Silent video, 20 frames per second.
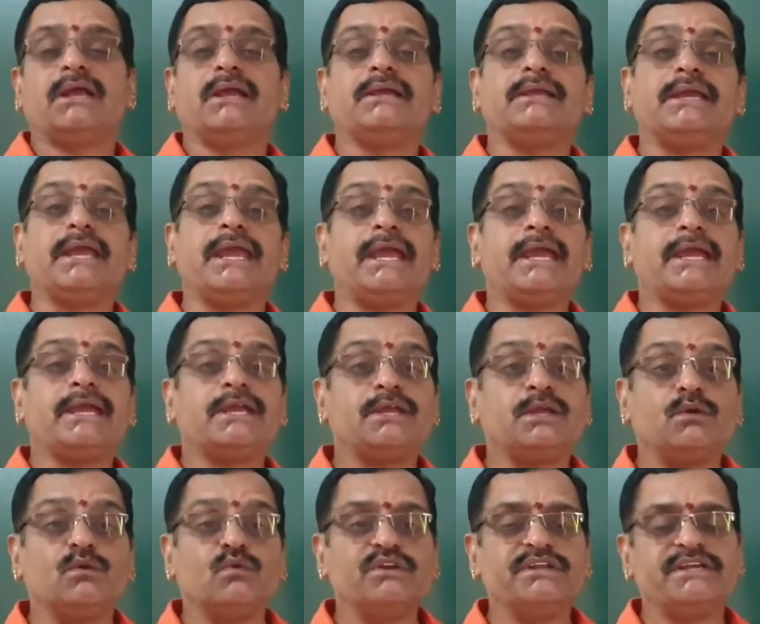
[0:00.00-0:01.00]
A
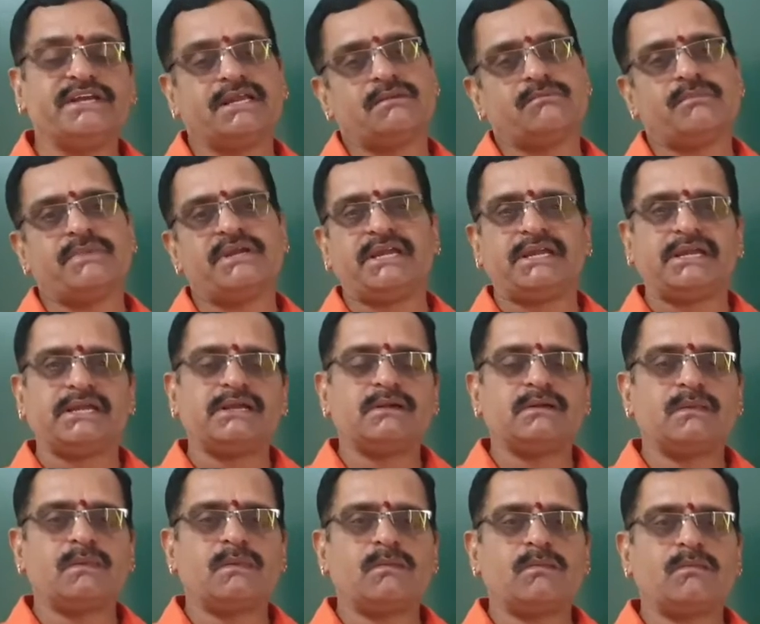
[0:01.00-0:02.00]
union
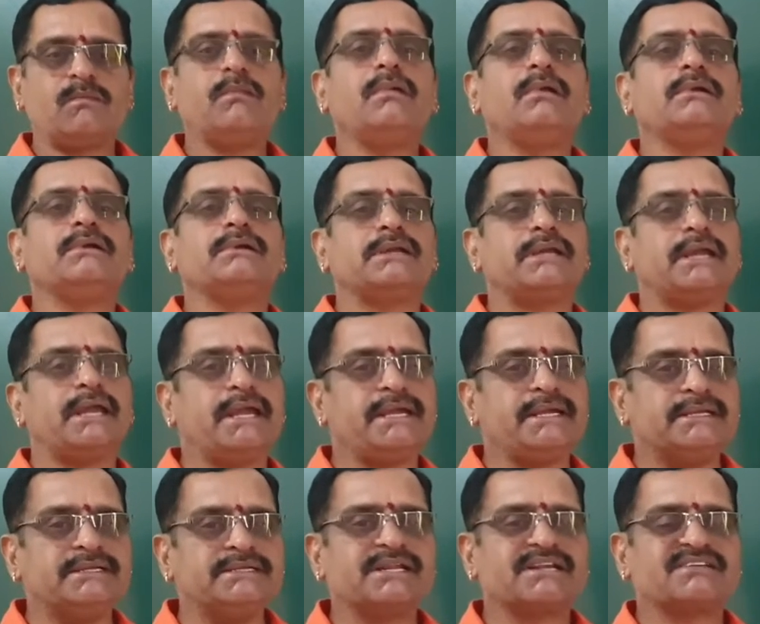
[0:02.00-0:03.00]
B,
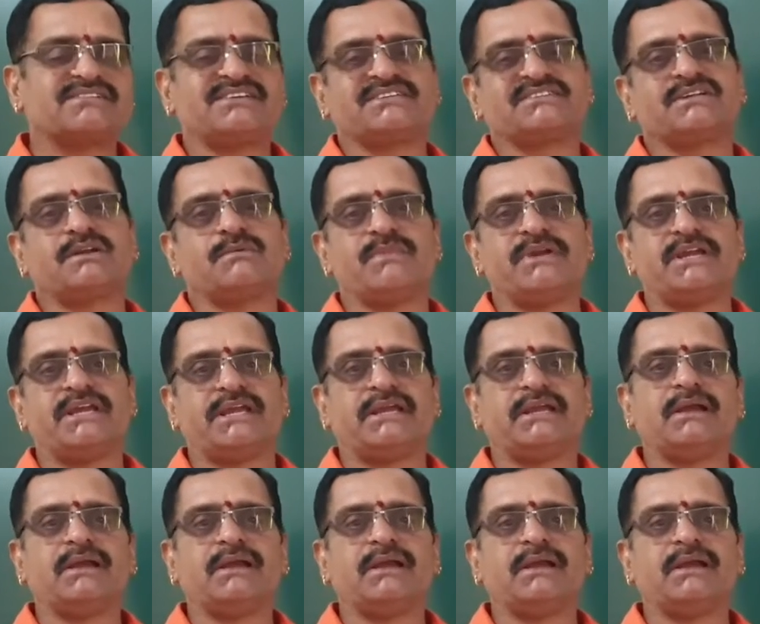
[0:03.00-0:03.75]
A intersection B,